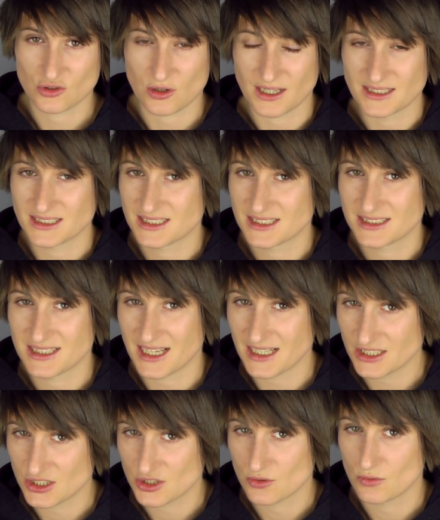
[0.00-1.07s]

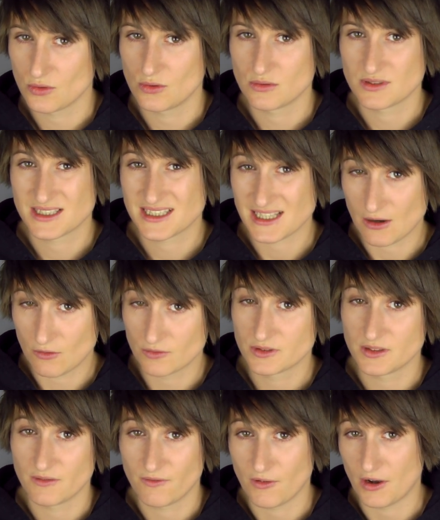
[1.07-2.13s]
transsexual
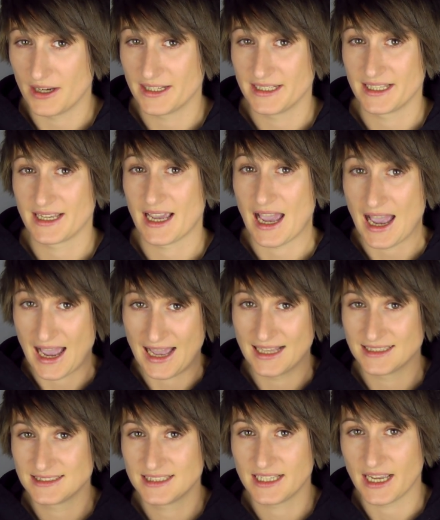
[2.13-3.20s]
self-defining
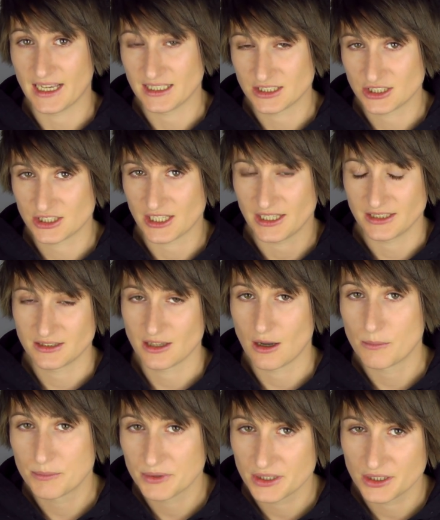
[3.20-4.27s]

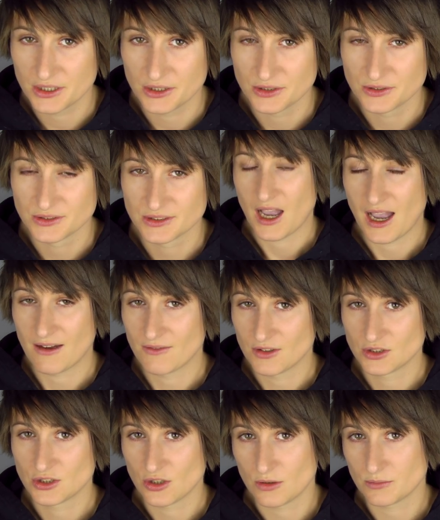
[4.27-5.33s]
anti-SJWs have
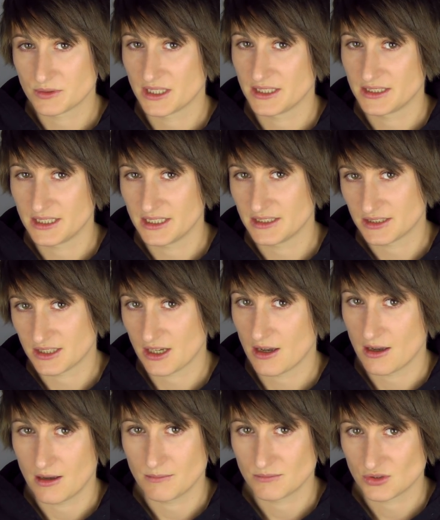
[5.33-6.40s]
adopted this
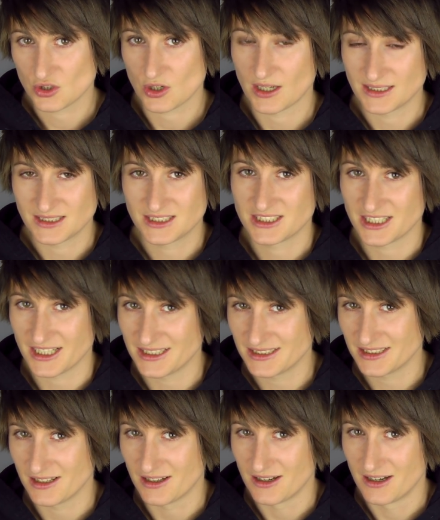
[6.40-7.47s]
term,
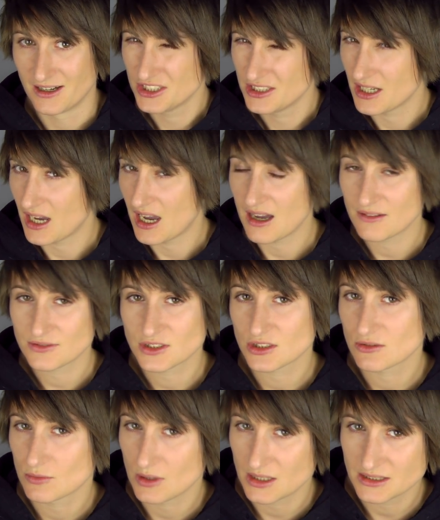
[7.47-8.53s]
transgender, you have
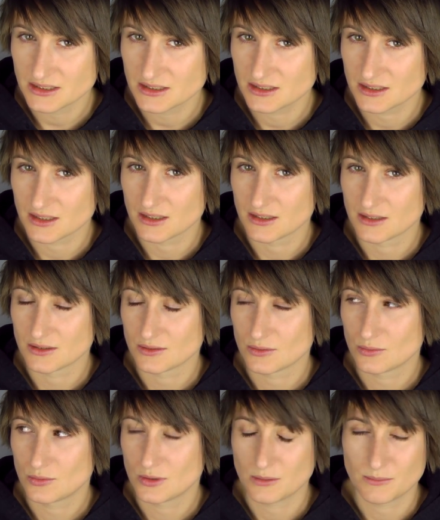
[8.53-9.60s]
to wonder
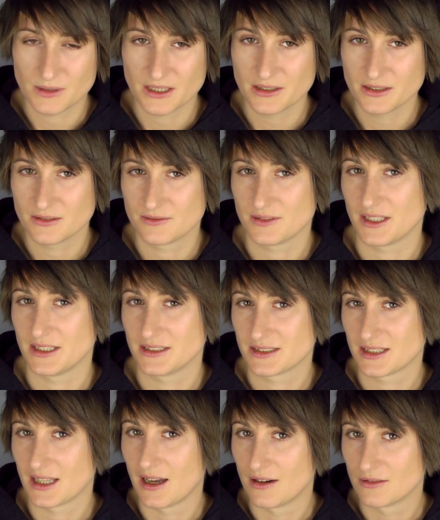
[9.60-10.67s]
what
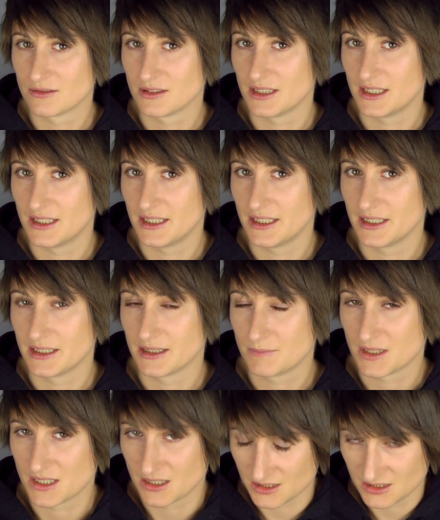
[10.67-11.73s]
motivates that, really,
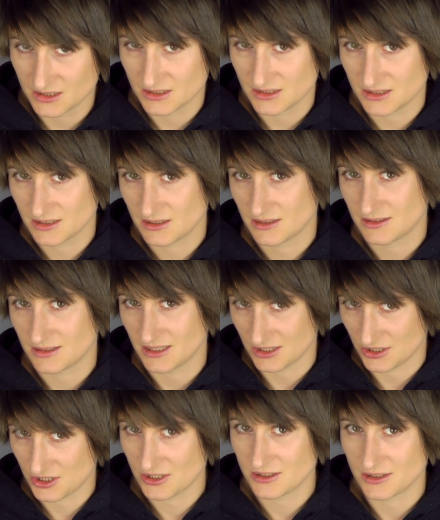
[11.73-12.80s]
because they
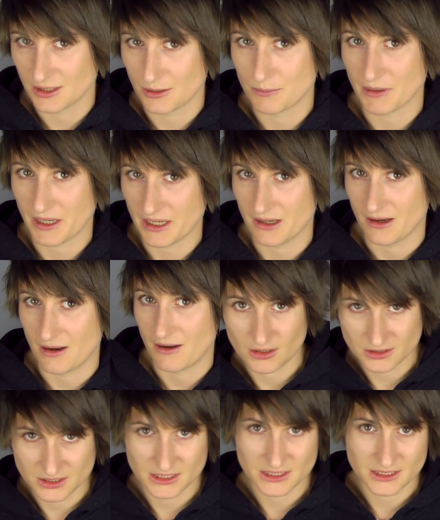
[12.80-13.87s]
should know better
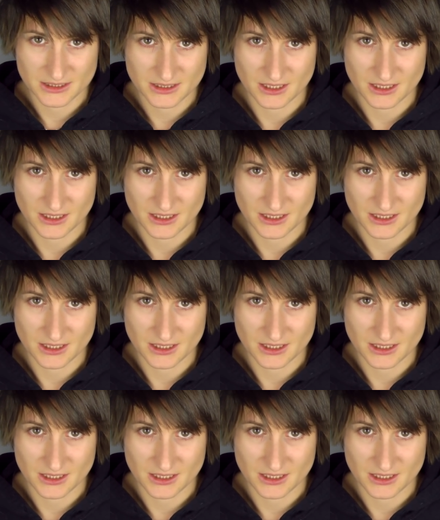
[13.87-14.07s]
under the